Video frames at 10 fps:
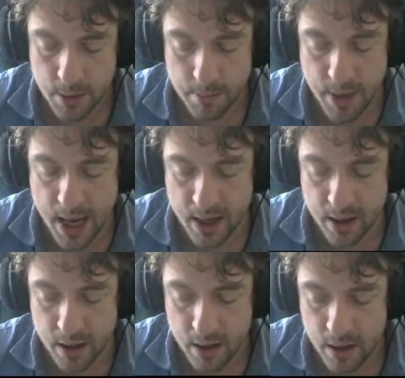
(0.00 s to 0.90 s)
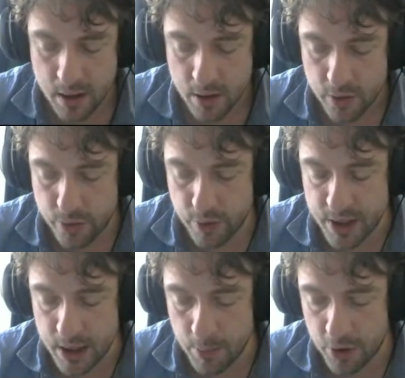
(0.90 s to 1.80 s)
make
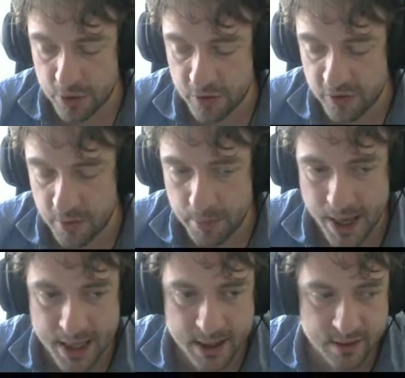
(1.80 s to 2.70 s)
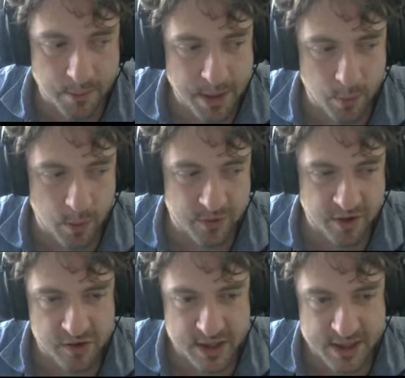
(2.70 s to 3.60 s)
3D models compelling. The main one was
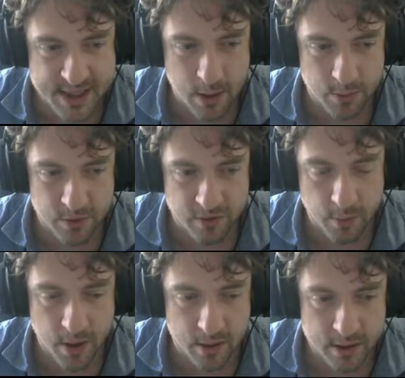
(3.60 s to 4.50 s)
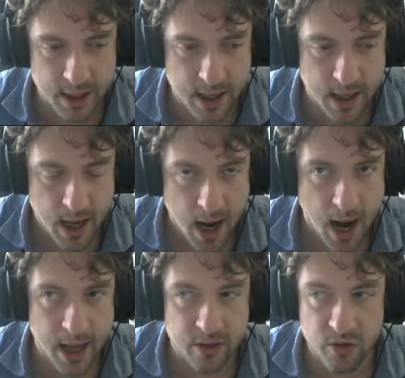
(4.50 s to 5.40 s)
actually sound as well. Like
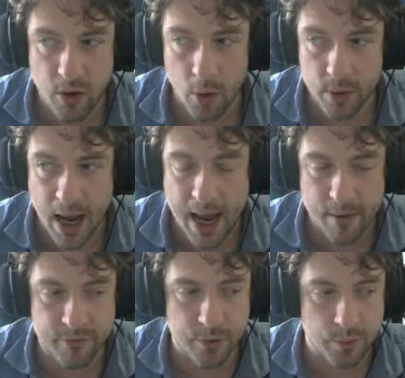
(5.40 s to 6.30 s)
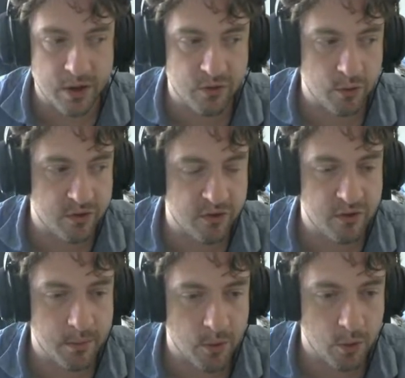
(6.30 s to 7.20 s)
I don't have the resources
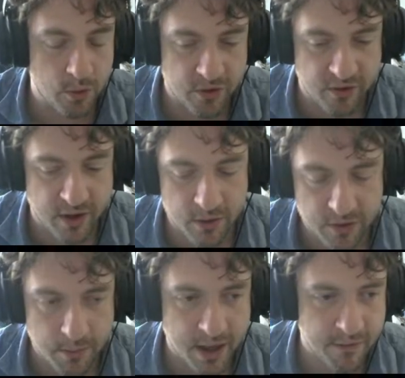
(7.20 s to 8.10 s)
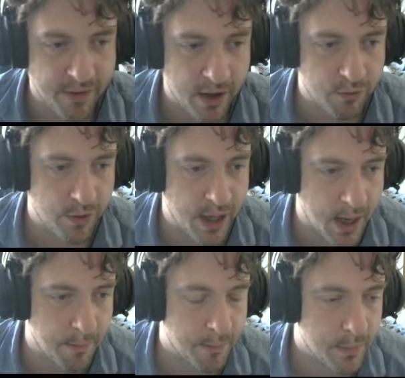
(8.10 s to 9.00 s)
to or the skill to make a factory game.